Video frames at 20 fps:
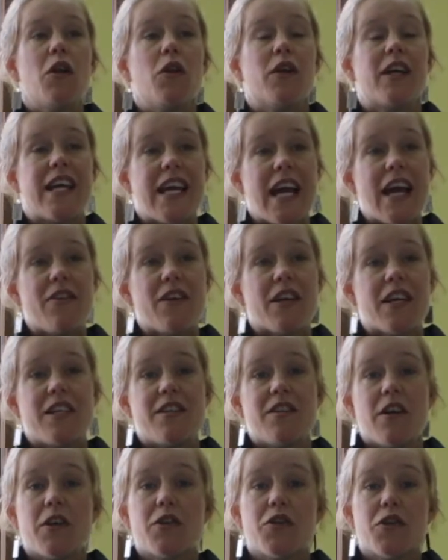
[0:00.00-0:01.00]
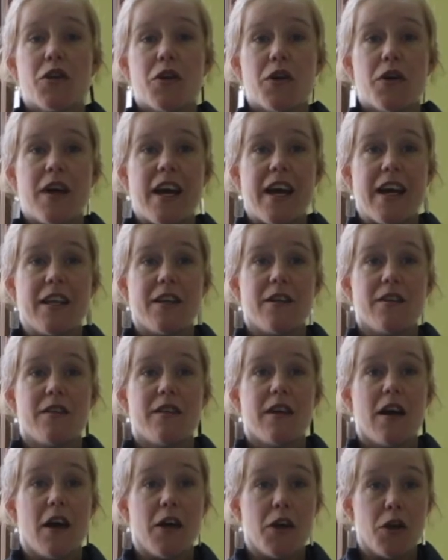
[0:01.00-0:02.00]
looking at the conductor and
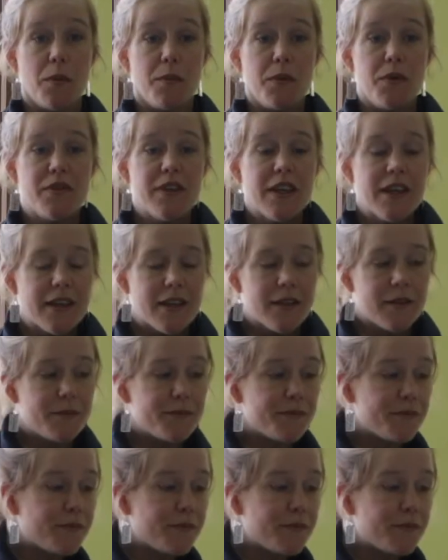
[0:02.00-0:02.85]
your music.